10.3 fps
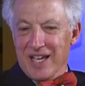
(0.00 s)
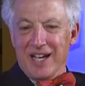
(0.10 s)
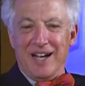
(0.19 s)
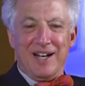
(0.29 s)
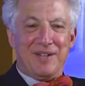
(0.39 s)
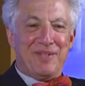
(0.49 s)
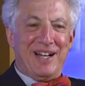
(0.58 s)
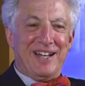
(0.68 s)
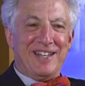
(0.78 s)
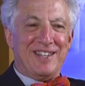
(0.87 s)

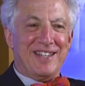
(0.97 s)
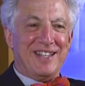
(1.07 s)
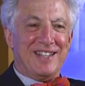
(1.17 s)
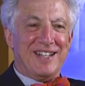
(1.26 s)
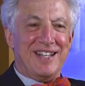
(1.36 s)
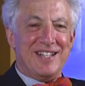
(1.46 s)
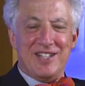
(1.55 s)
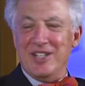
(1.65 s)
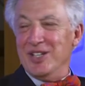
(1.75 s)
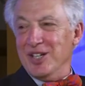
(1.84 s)
I think that
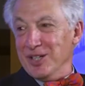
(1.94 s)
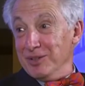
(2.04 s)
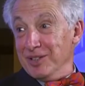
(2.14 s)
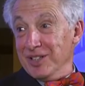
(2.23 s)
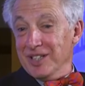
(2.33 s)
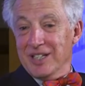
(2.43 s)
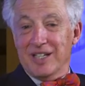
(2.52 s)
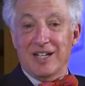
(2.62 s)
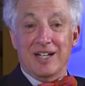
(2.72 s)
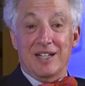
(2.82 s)
his ego
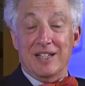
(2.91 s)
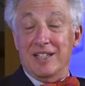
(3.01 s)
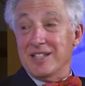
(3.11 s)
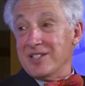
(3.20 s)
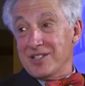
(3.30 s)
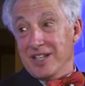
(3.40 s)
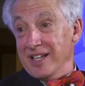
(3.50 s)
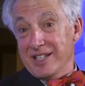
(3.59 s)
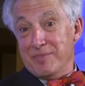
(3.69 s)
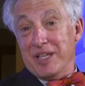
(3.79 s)
is
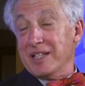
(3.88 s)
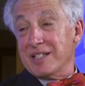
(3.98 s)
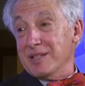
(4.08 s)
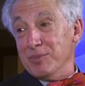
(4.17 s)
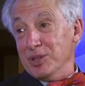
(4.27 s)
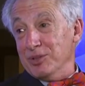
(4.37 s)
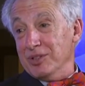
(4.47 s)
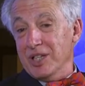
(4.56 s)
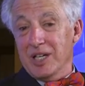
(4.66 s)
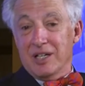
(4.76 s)
as big as the
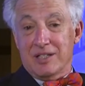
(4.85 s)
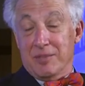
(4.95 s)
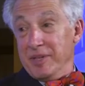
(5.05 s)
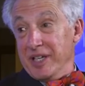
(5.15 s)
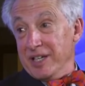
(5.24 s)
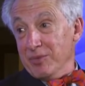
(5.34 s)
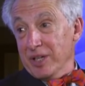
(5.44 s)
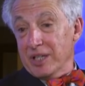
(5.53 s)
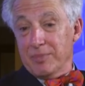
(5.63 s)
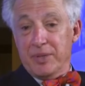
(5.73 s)
moon to begin
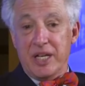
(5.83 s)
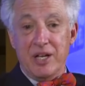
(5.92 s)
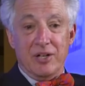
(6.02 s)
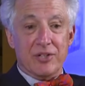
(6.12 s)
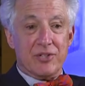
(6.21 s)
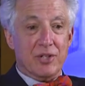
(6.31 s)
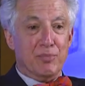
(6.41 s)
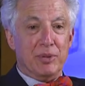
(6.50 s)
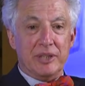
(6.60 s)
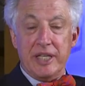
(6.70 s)
with, but he also
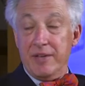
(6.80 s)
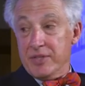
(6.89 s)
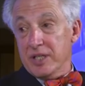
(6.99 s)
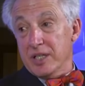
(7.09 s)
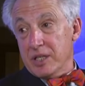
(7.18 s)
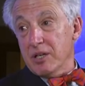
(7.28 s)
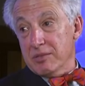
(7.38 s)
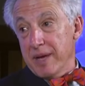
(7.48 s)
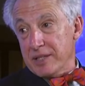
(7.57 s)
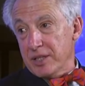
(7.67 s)
believes in his
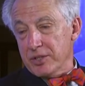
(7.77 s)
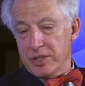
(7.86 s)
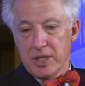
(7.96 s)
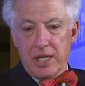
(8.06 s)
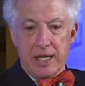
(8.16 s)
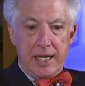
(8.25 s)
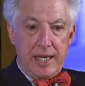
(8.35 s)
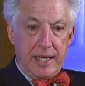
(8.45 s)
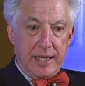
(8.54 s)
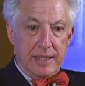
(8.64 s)
own message.
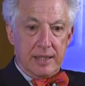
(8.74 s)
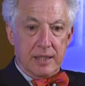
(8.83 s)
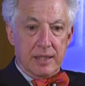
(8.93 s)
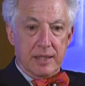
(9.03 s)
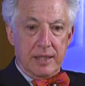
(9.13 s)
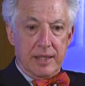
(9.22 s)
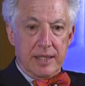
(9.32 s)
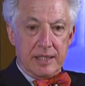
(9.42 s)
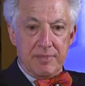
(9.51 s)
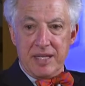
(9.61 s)
And
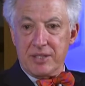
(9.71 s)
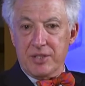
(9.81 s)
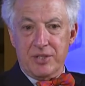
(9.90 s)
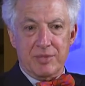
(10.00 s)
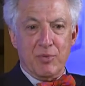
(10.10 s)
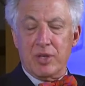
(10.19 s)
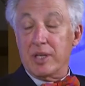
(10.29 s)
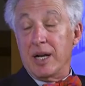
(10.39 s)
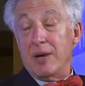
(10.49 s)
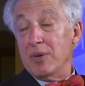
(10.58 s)
his message is more
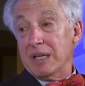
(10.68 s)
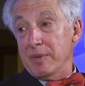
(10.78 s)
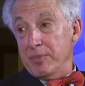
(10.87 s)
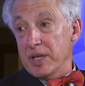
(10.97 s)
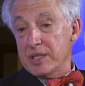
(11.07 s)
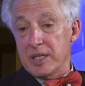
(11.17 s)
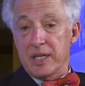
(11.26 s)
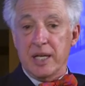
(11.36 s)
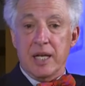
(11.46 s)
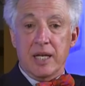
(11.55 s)
than I want to be
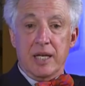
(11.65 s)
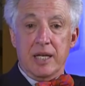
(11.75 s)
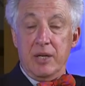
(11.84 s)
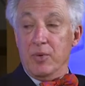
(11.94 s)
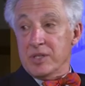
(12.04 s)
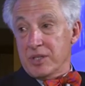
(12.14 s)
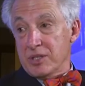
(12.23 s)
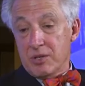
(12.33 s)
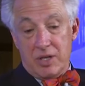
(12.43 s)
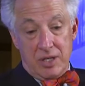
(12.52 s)
president. He wants to
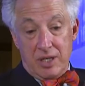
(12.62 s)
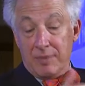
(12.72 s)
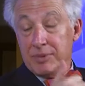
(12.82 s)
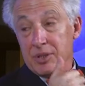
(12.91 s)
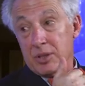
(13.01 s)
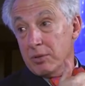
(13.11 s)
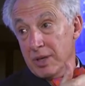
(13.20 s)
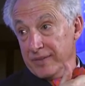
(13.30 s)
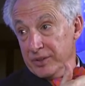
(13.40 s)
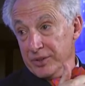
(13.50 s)
start a political
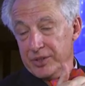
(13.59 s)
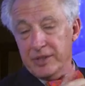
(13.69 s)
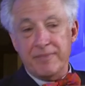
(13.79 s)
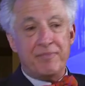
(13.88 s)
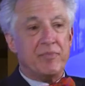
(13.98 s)
revolution.